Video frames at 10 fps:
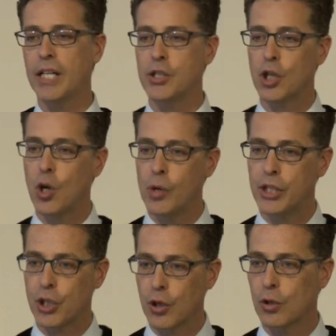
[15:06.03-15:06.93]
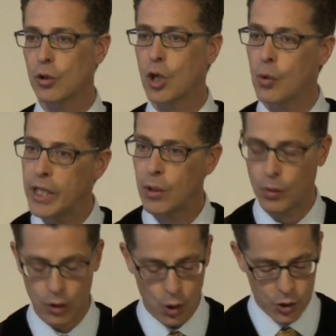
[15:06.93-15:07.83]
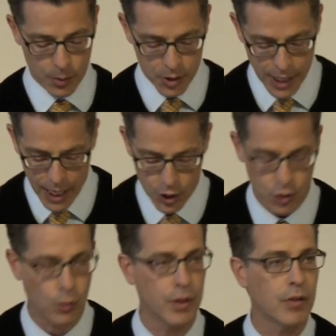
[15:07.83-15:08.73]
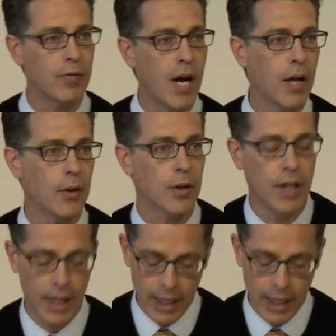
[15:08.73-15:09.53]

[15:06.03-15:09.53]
He's co eternal, co equal, co substantial with the Father